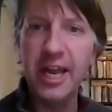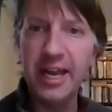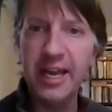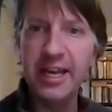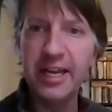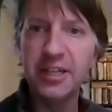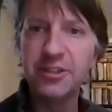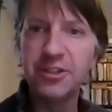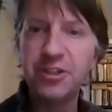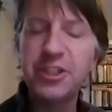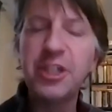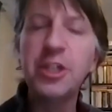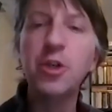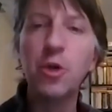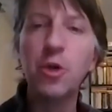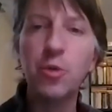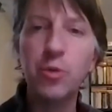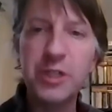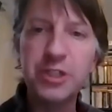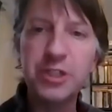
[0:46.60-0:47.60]
a
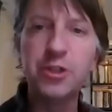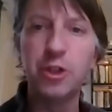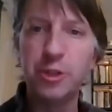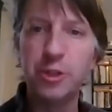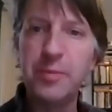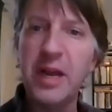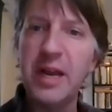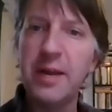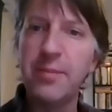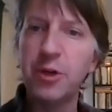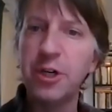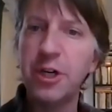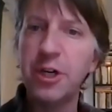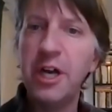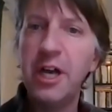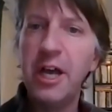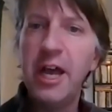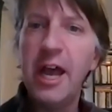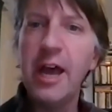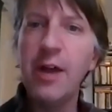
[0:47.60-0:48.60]
single research paper.
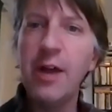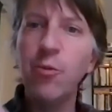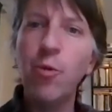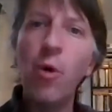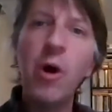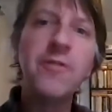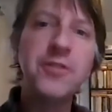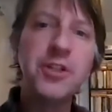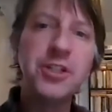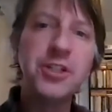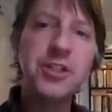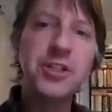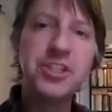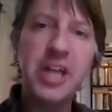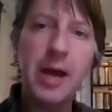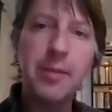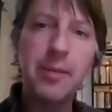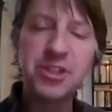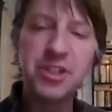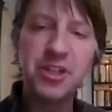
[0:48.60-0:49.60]
And one of the
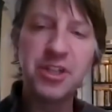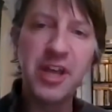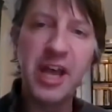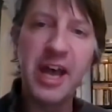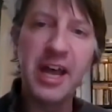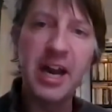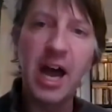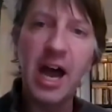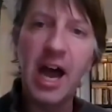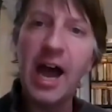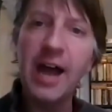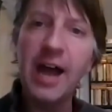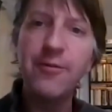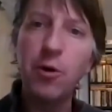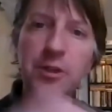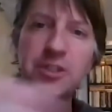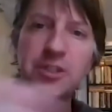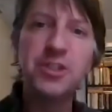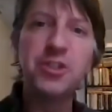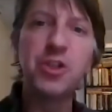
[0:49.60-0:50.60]
steps that I've
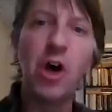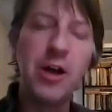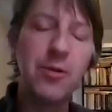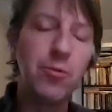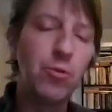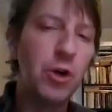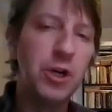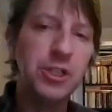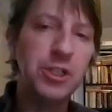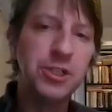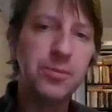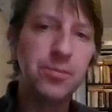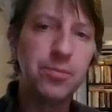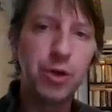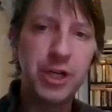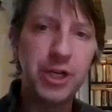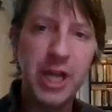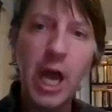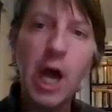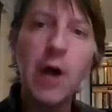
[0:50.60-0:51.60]
always thought was
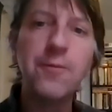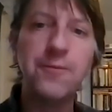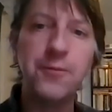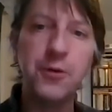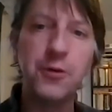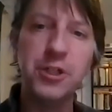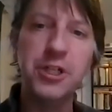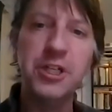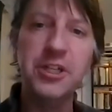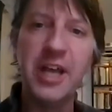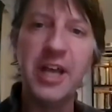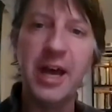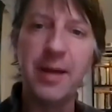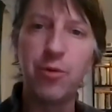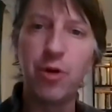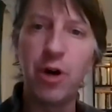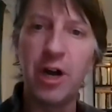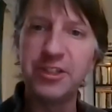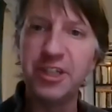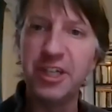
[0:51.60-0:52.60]
pretty helpful in that
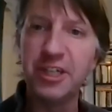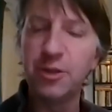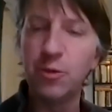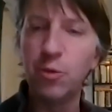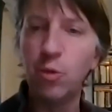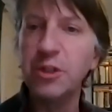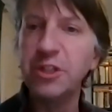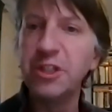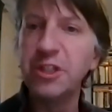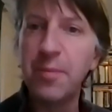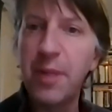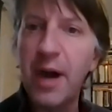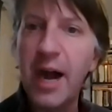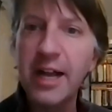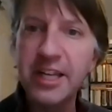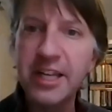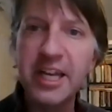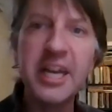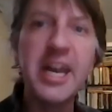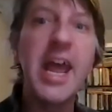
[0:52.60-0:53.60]
process was
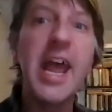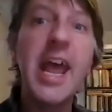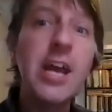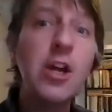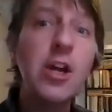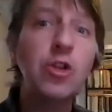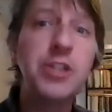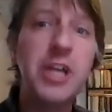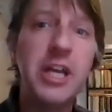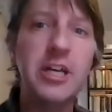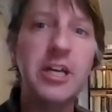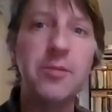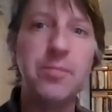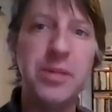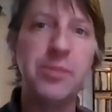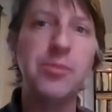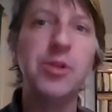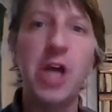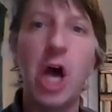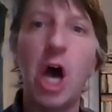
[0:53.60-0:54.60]
compiling an annotated
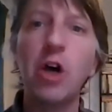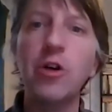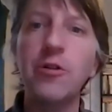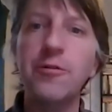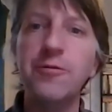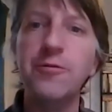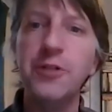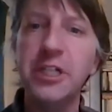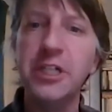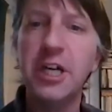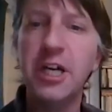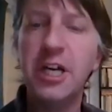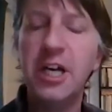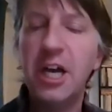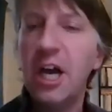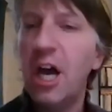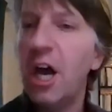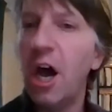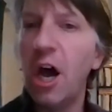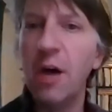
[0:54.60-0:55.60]
bibliography.
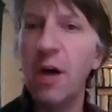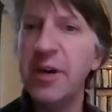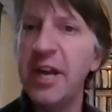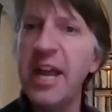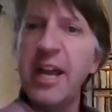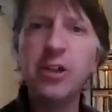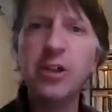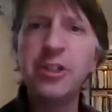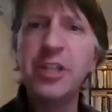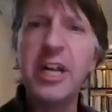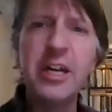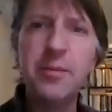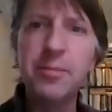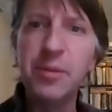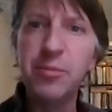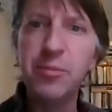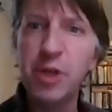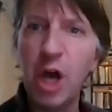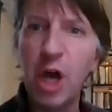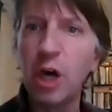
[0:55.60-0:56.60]
An annotated
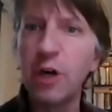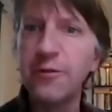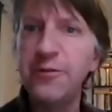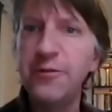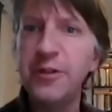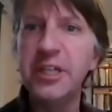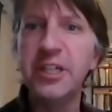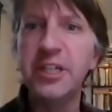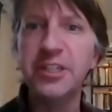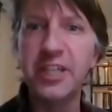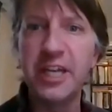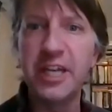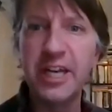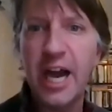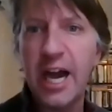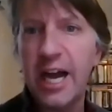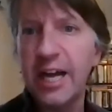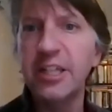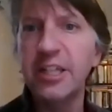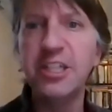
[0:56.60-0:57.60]
bibliography is a
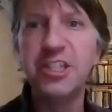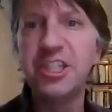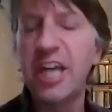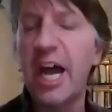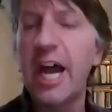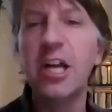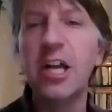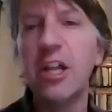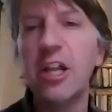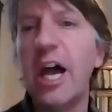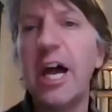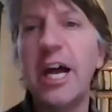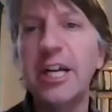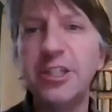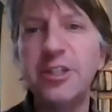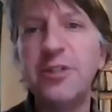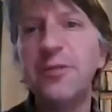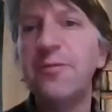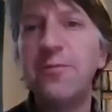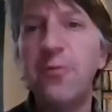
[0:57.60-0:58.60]
highly
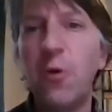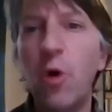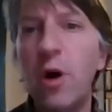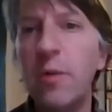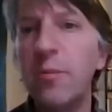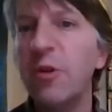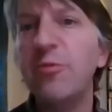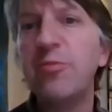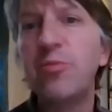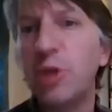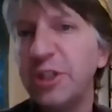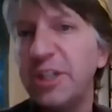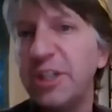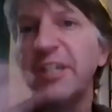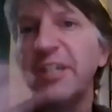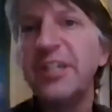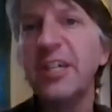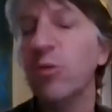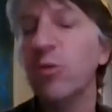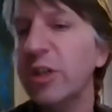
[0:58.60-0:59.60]
stylized form of
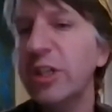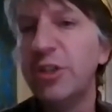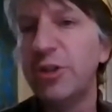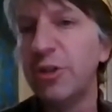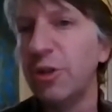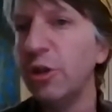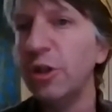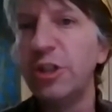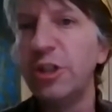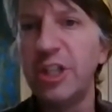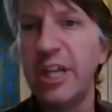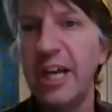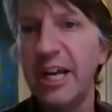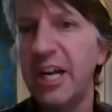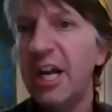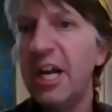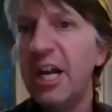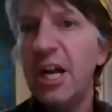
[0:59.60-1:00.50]
presenting research that